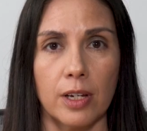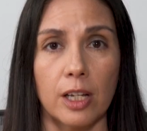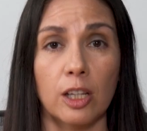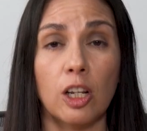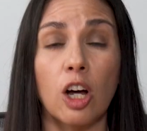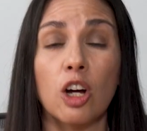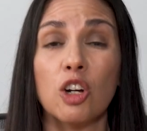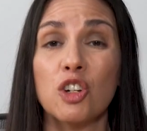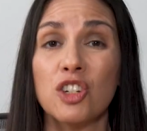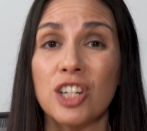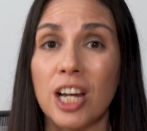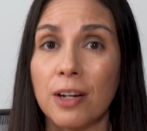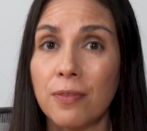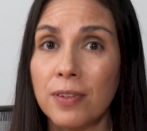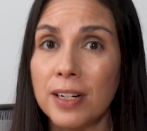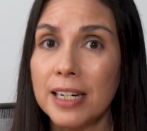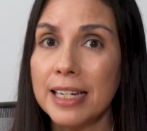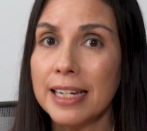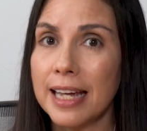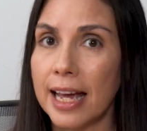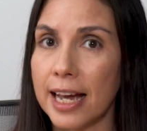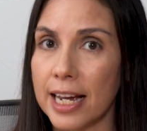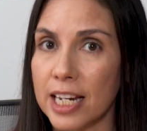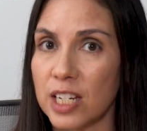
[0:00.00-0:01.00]

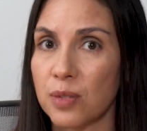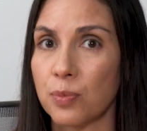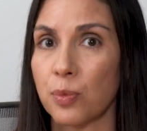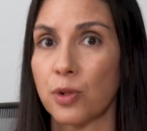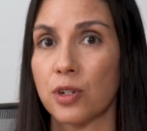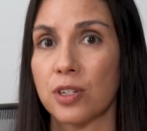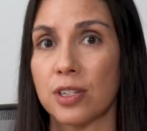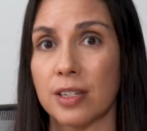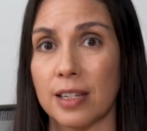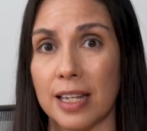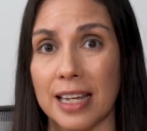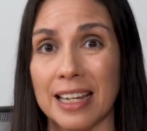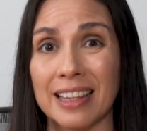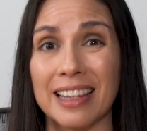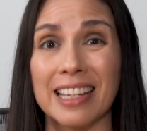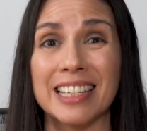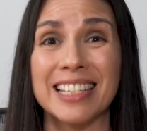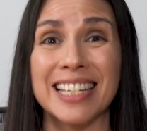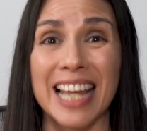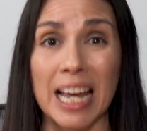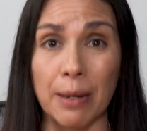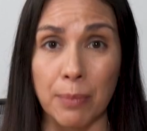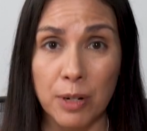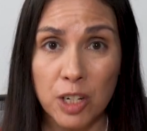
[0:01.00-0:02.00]
Longevity experts think
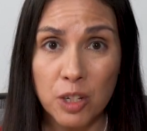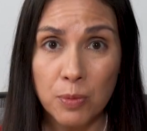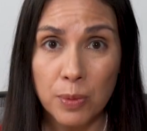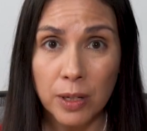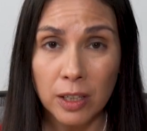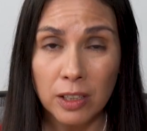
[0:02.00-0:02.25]
that damage